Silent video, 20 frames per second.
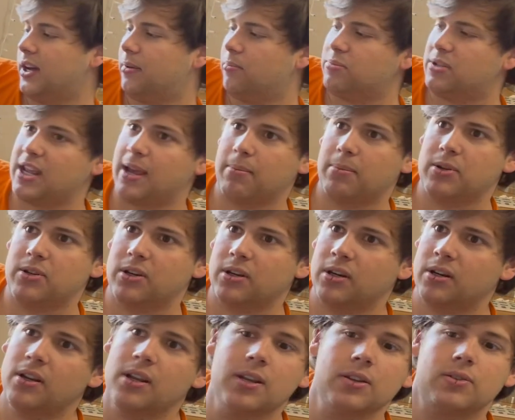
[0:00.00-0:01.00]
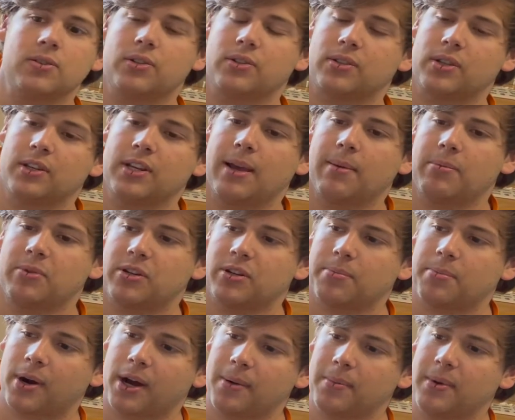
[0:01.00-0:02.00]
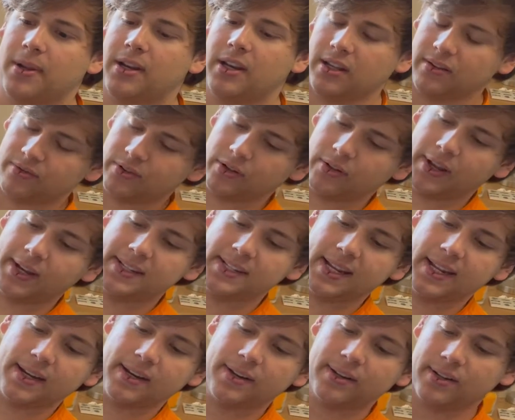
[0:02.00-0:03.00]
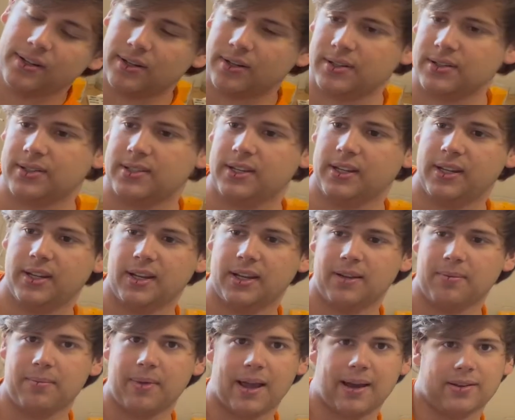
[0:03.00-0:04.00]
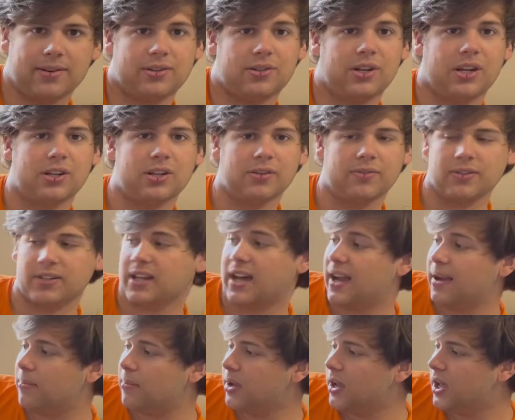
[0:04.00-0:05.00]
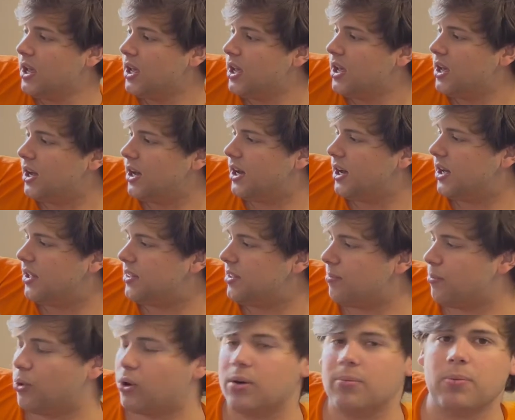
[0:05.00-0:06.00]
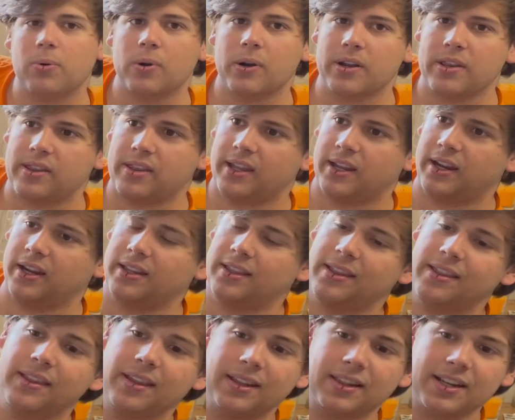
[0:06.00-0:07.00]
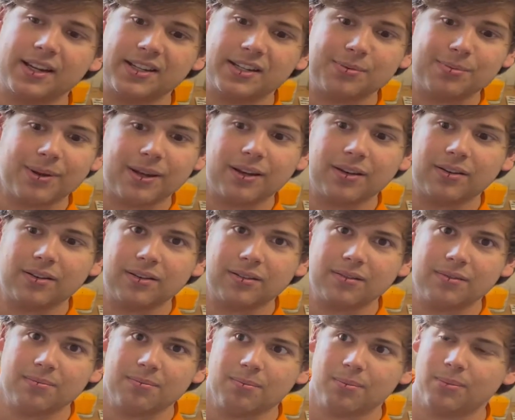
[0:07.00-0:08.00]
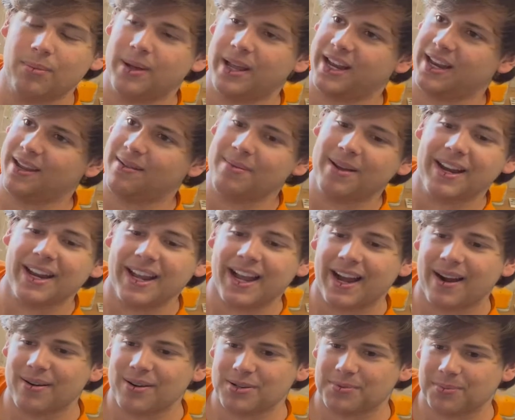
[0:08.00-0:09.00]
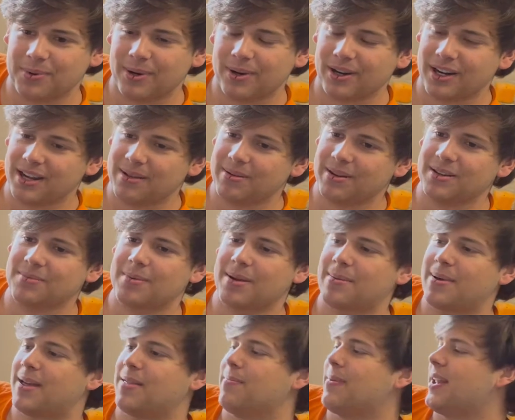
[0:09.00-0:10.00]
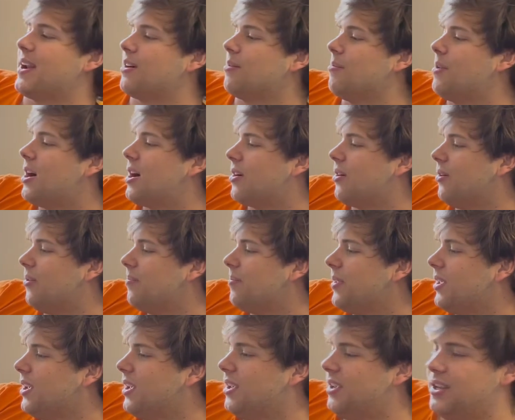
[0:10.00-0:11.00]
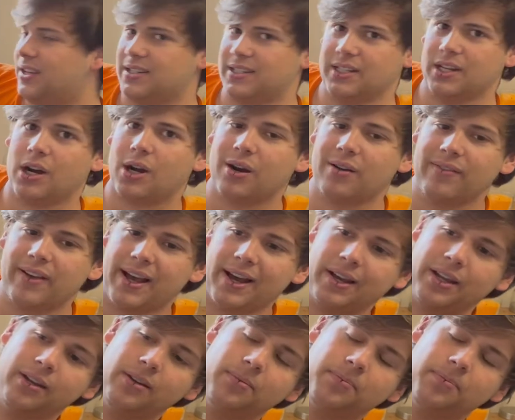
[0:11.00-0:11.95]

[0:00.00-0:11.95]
Temperature is just the temperature apartment. If you like data, you can see how it's changed over time. The more important thing, and the thing that I spent many hours programming my mathematical model, is the R value.